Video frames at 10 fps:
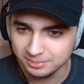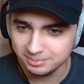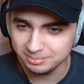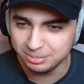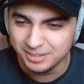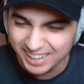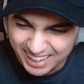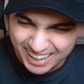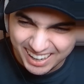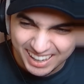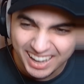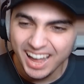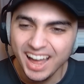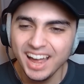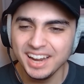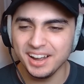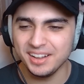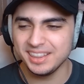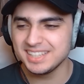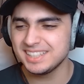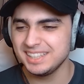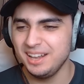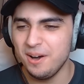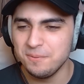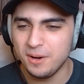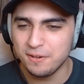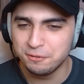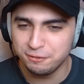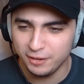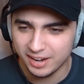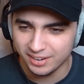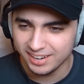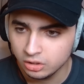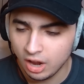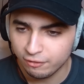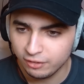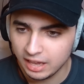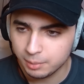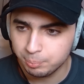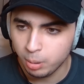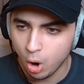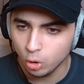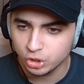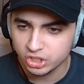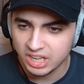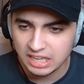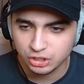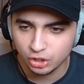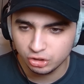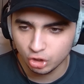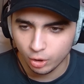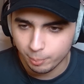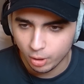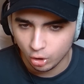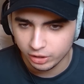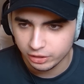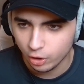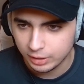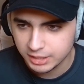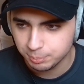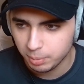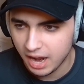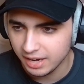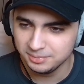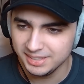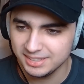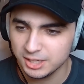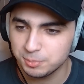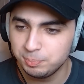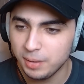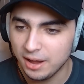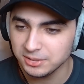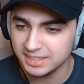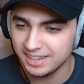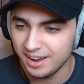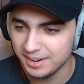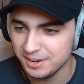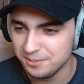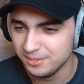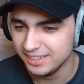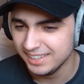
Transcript: Yo, the slow-mo fear. Dude, I feel like Po just has good durability, though. His body. He's just bouncing on him.